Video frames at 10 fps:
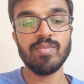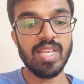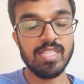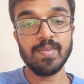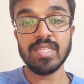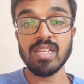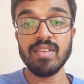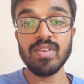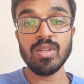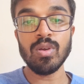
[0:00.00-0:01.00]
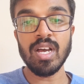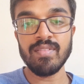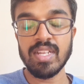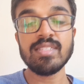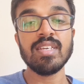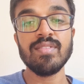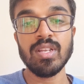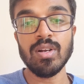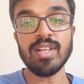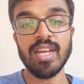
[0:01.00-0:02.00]
Especially when you have, let's say, when
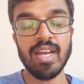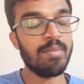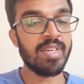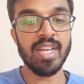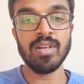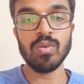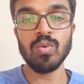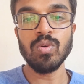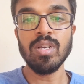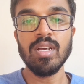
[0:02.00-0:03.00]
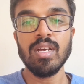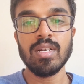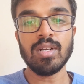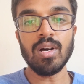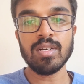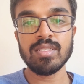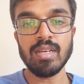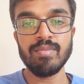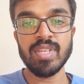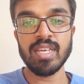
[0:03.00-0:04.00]
I'm trying to talk
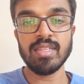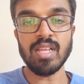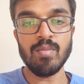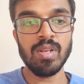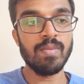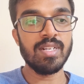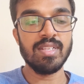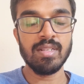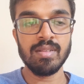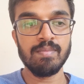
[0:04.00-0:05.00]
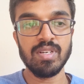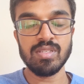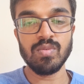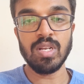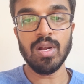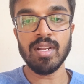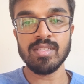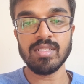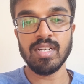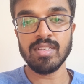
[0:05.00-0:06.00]
something in Tamil, but then the person will not
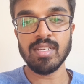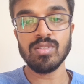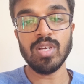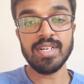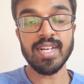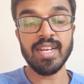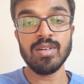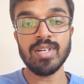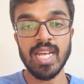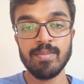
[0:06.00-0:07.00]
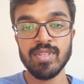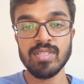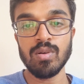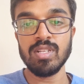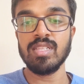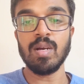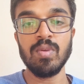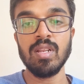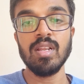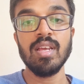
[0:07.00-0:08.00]
understand. So I try to type this out in
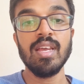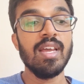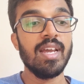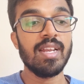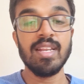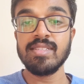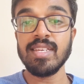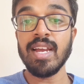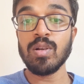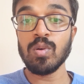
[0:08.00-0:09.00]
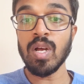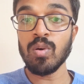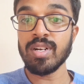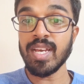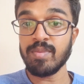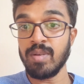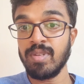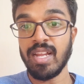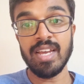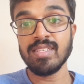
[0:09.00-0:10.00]
Tamil, and let's say I don't know how to type
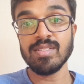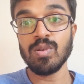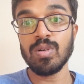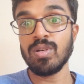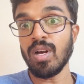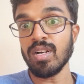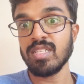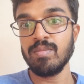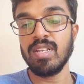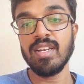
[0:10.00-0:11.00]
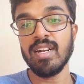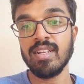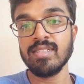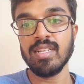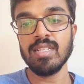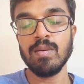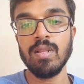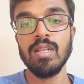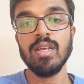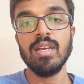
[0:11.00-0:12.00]
Tamil. I just know to talk Tamil and understand
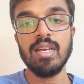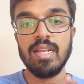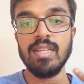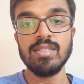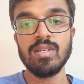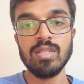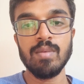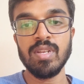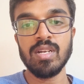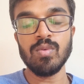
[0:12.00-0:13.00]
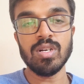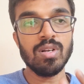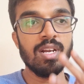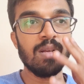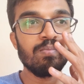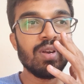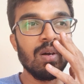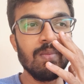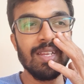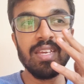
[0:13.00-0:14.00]
Tamil, listen to Tamil and whatnot, and
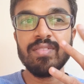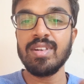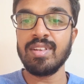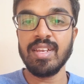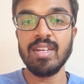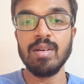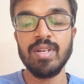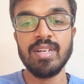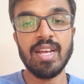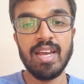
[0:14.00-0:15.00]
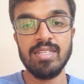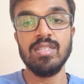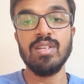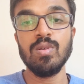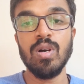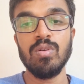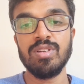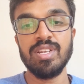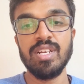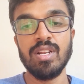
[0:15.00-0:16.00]
probably even read a bit. I actually know how to
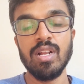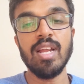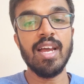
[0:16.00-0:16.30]
read and all.